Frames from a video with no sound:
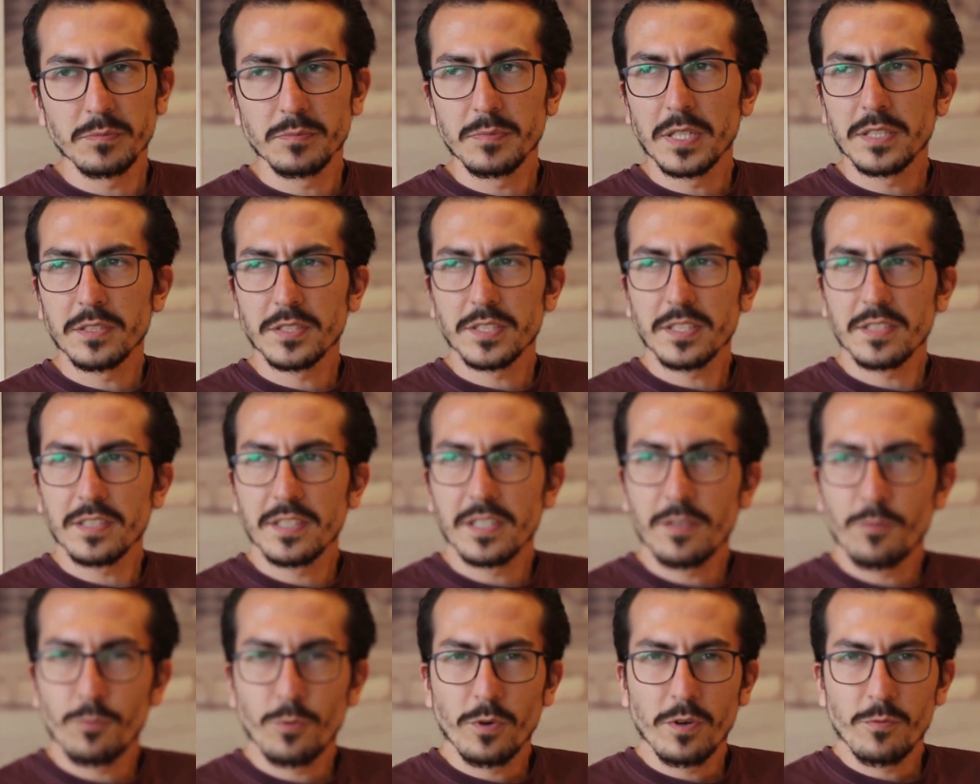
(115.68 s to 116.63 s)

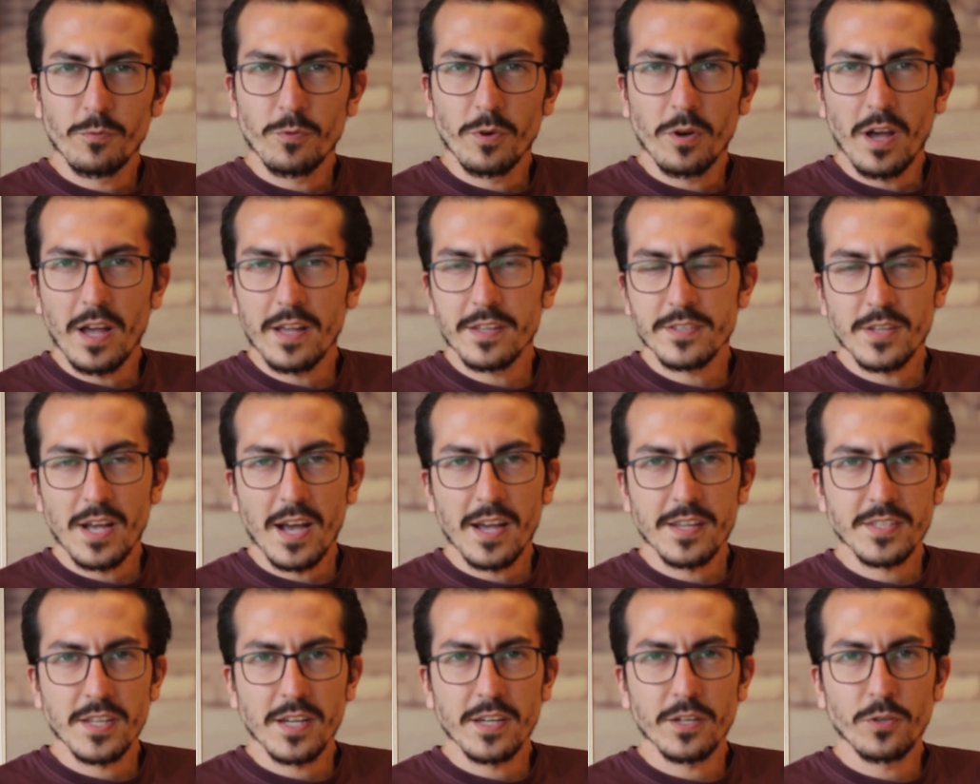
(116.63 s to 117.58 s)
basically
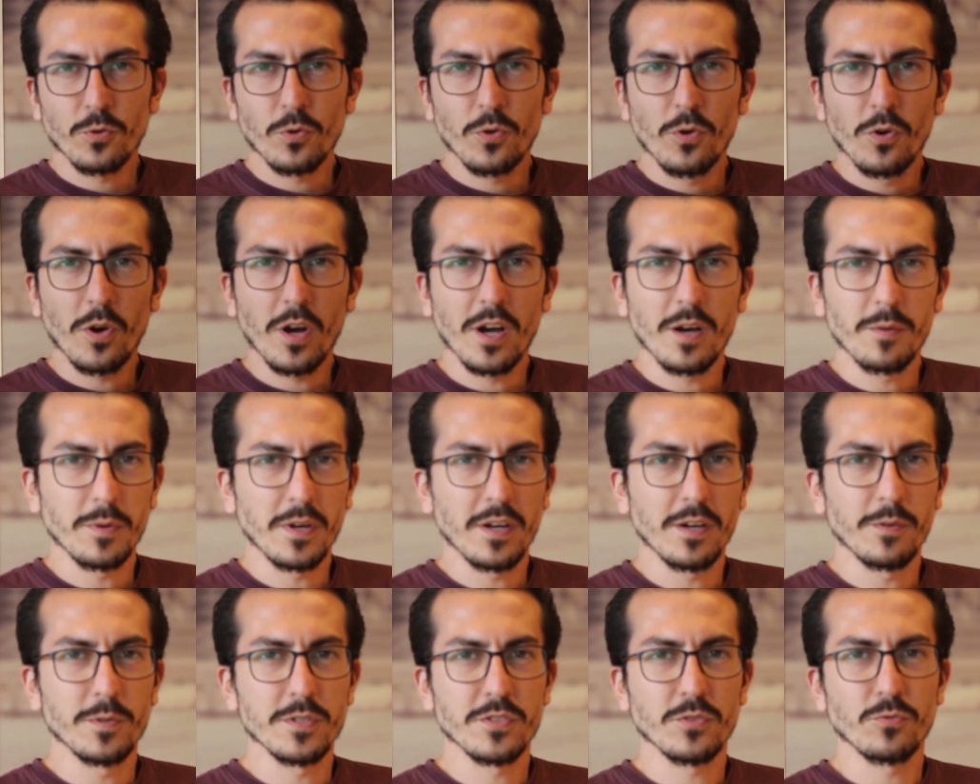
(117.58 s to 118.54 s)
as I grew up,
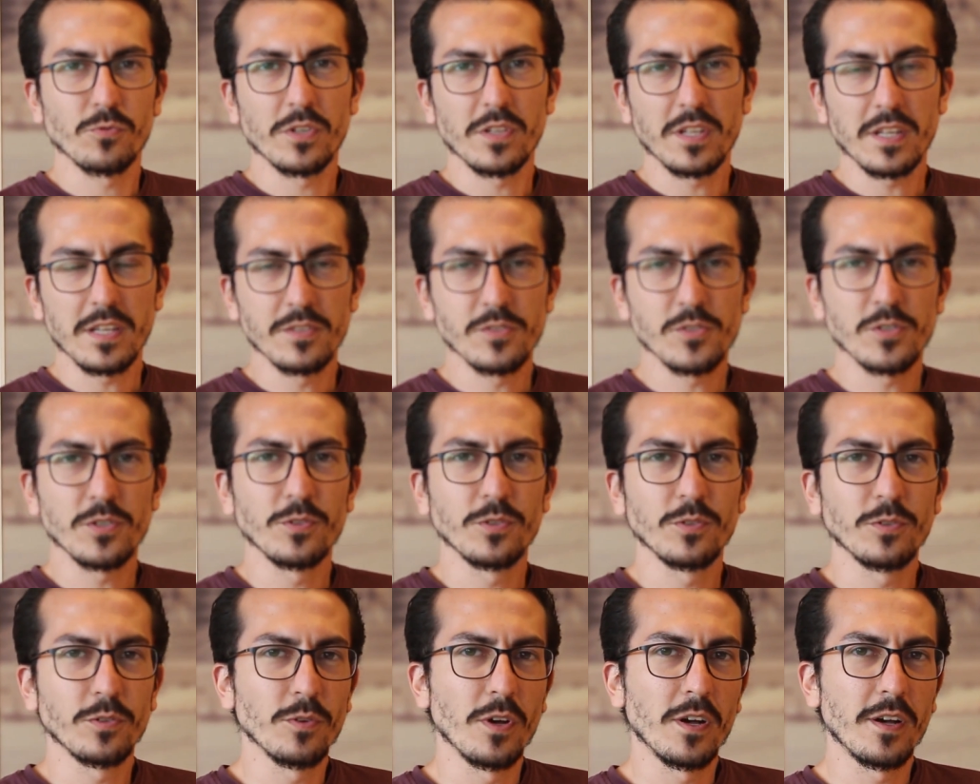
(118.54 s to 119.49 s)
I was really
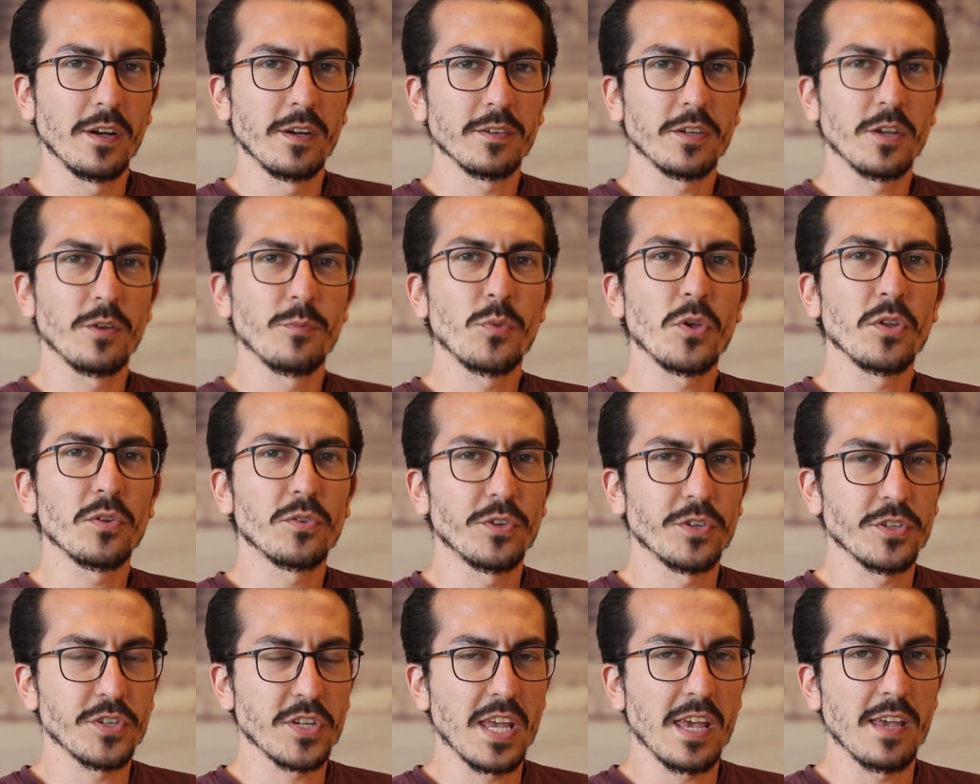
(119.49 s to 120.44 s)
into
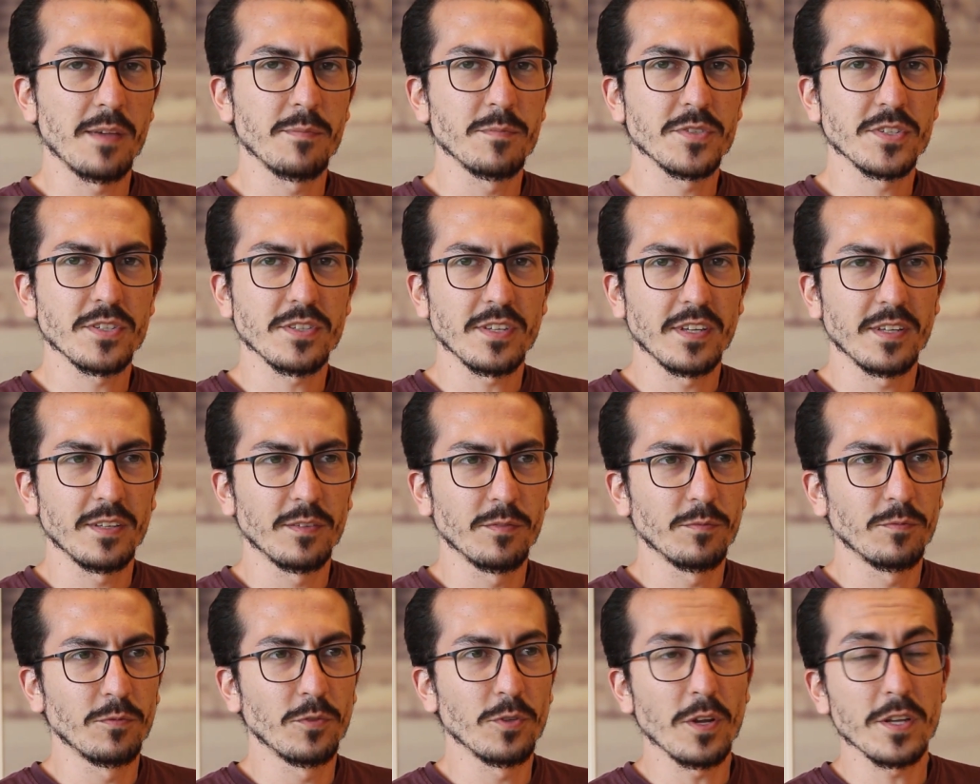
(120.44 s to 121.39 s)
computer games
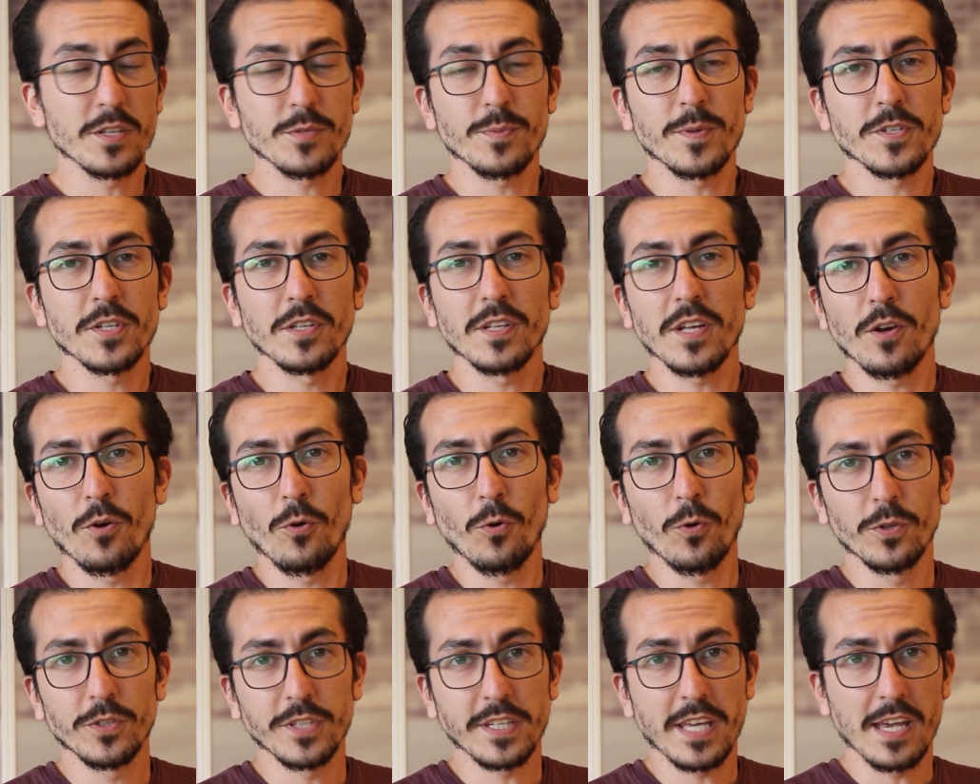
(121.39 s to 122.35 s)
and especially
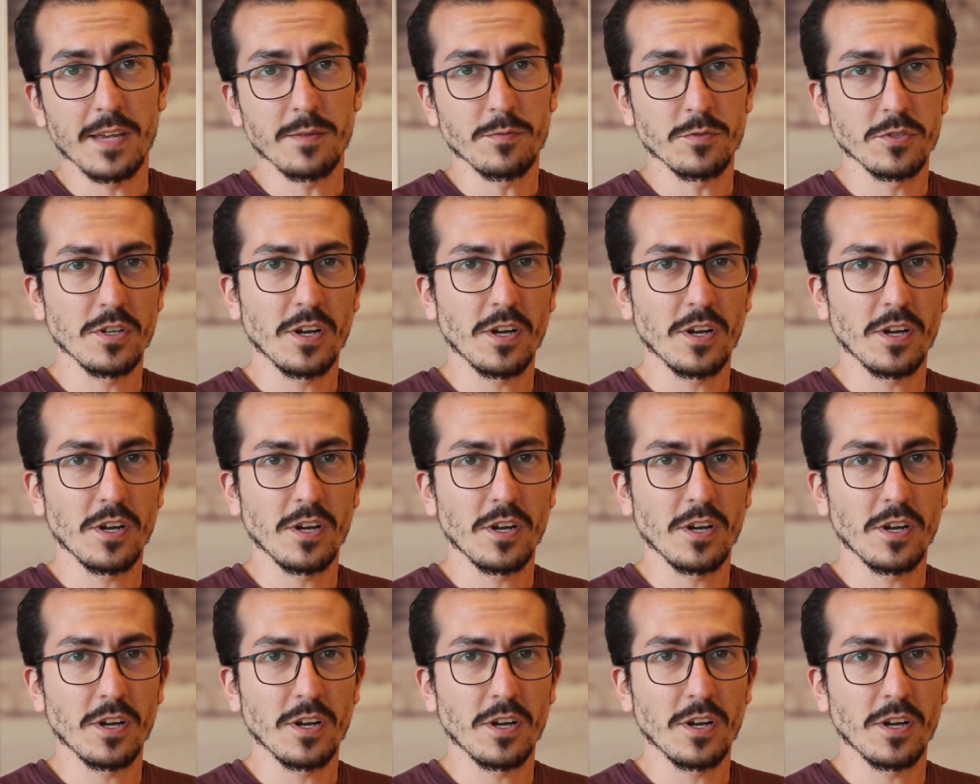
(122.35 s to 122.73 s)
old games.